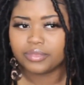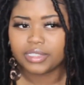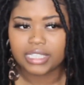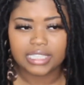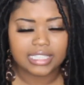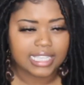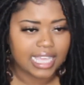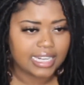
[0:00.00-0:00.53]

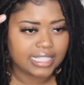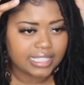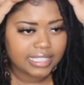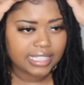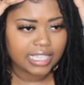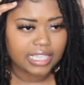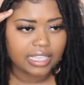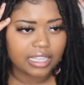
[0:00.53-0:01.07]
It's kind of
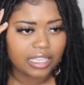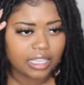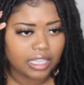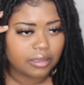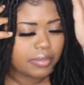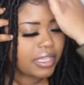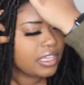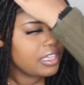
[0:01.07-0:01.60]
sticking
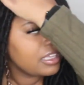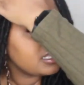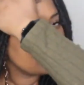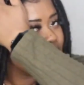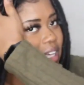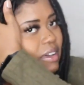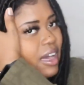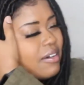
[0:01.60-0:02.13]
up,
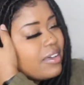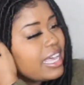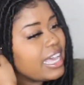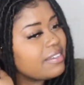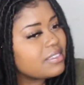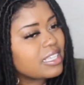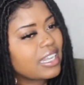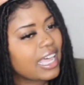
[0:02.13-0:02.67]
and so I would
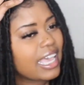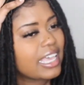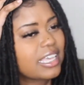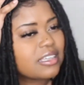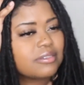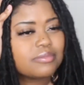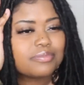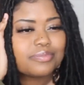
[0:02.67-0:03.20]
have to
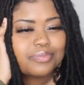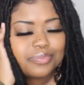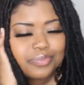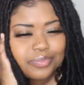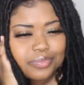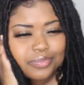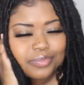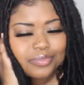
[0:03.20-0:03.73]
like
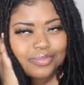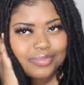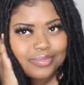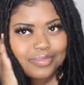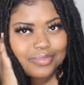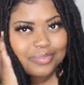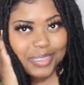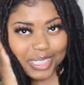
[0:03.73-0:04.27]

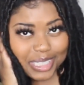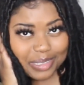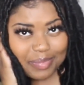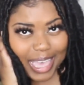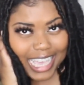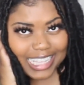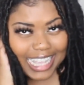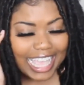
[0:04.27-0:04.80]
push it
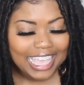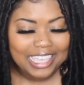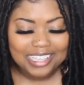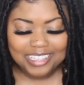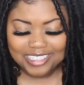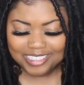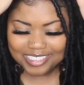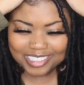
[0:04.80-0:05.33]
back
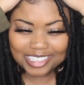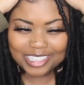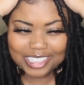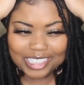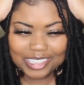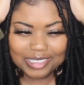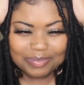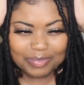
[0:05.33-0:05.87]
down
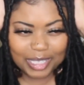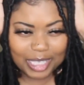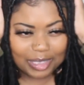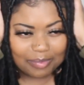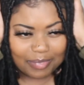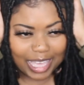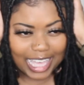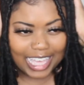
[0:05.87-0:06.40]
or
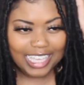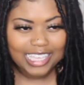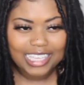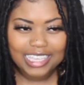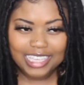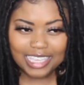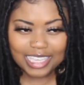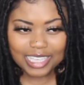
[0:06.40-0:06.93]
put
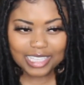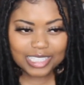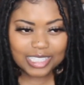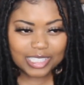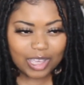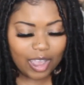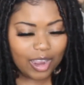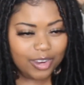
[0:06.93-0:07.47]
my
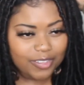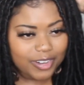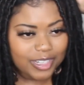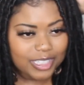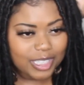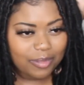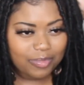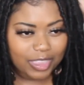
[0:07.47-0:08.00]
scarf or
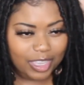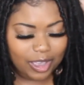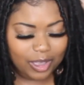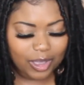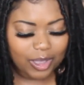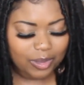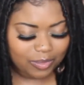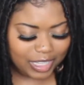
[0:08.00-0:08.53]
something
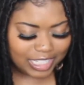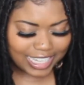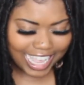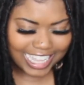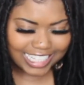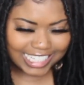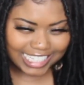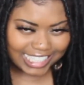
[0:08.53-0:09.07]
on, which
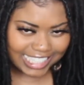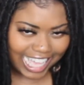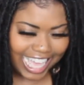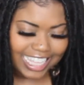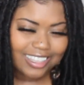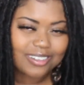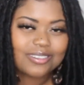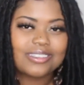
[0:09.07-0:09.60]
I
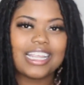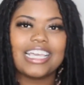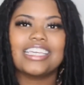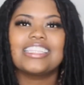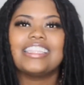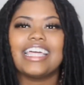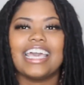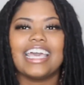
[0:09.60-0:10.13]
don't
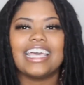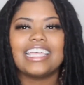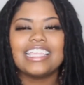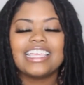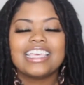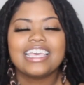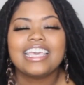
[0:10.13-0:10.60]
like that.